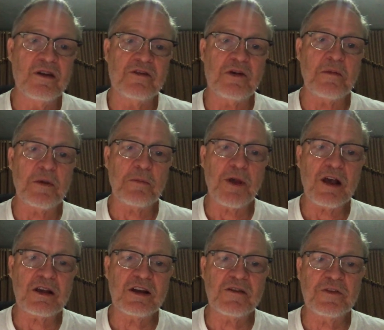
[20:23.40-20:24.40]
From a
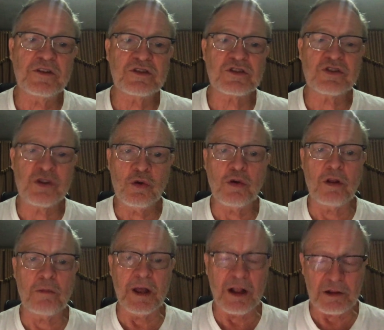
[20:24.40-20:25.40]
pocket of his tool
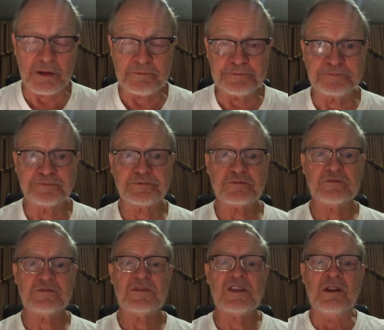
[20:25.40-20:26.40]
belt,
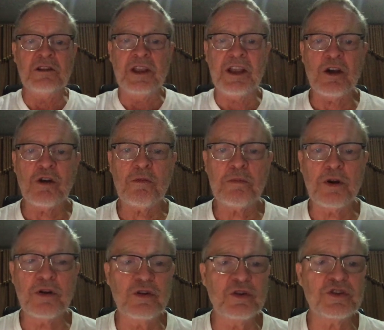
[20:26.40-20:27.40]
Leo
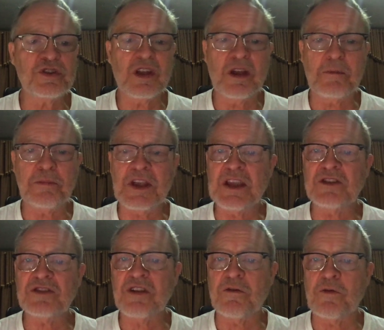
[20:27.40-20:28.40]
produced a
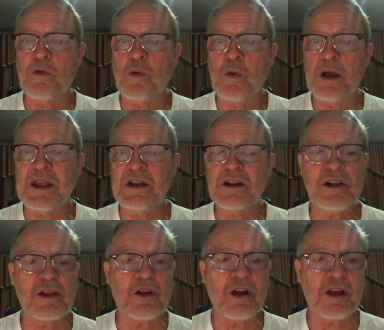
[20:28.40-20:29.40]
piece of white
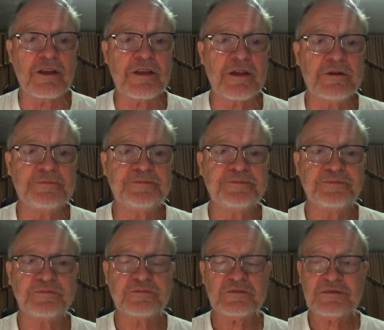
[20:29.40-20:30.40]
cloth.
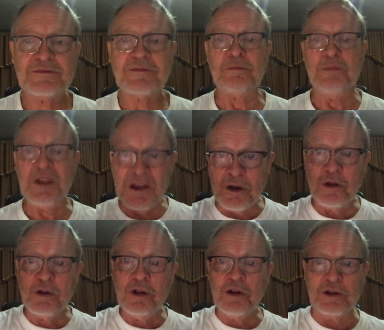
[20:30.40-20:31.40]

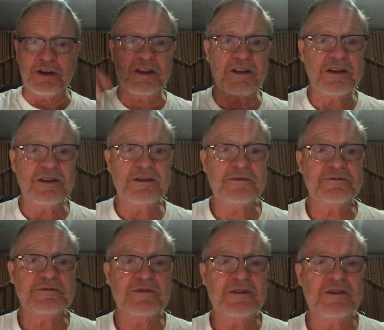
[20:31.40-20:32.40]
Behold!
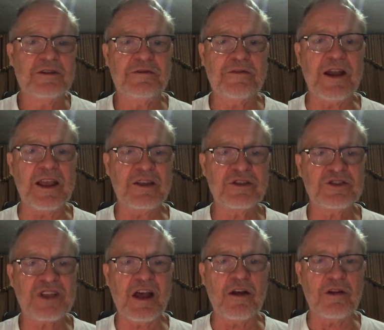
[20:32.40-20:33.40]
Frank
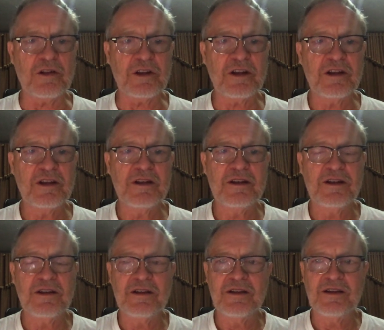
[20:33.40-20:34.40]
scowled.
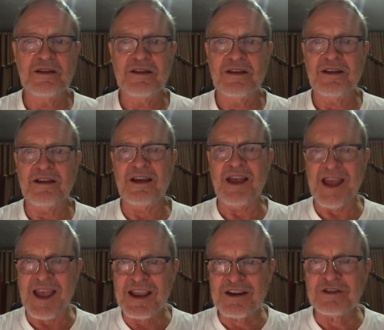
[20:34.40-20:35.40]
A
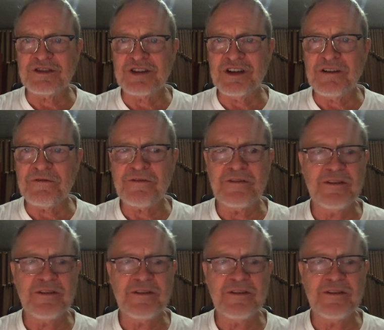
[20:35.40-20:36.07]
handkerchief?